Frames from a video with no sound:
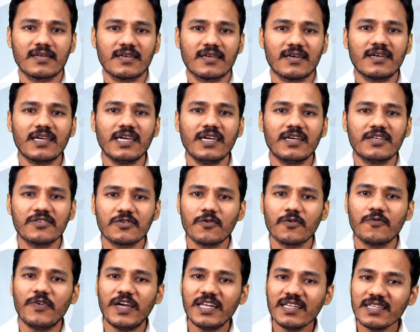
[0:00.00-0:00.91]
Okay. So,
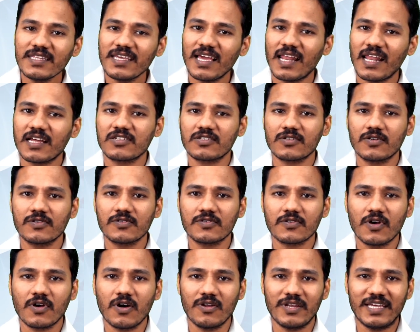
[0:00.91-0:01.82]
when the electrons
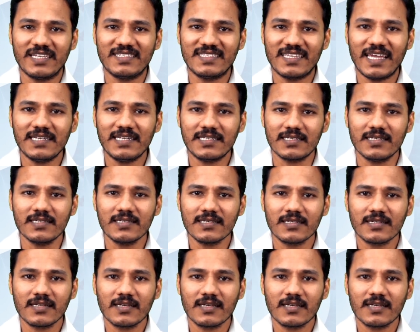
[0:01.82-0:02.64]
are excited,